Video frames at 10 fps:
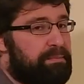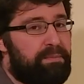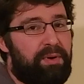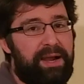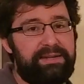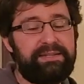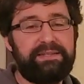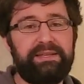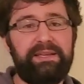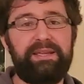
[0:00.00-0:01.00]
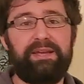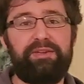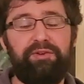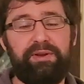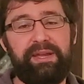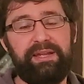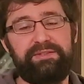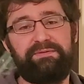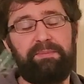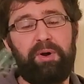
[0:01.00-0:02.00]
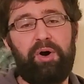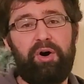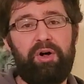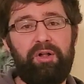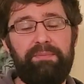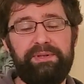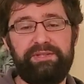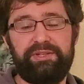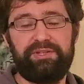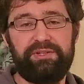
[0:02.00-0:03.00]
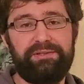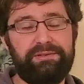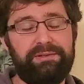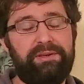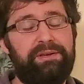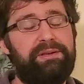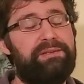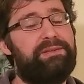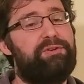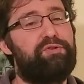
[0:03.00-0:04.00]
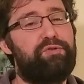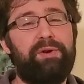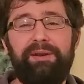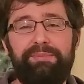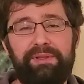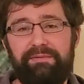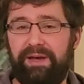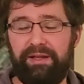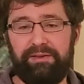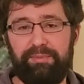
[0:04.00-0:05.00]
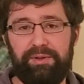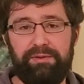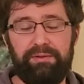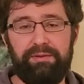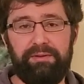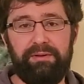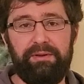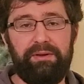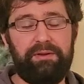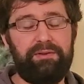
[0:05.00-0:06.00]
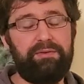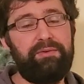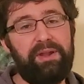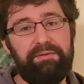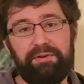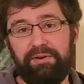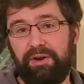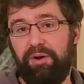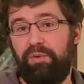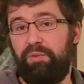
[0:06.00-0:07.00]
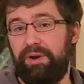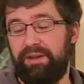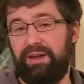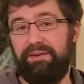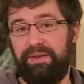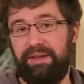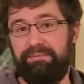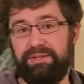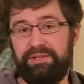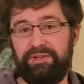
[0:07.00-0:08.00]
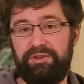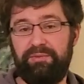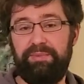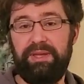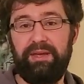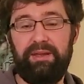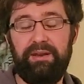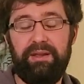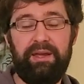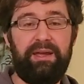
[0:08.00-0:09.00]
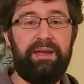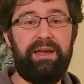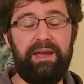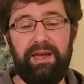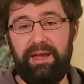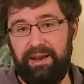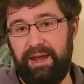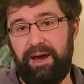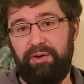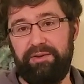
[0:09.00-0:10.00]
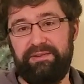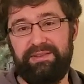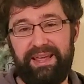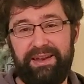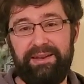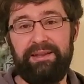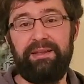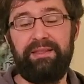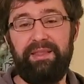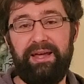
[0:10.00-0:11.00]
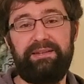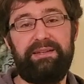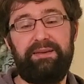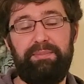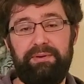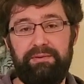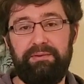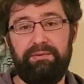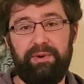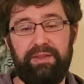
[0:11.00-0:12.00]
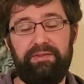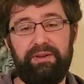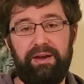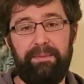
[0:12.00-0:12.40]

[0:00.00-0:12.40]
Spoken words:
Practicing your hits from all positions is incredibly valuable. You never know what kind of hand position you'll be in and how to send that tip when it's time.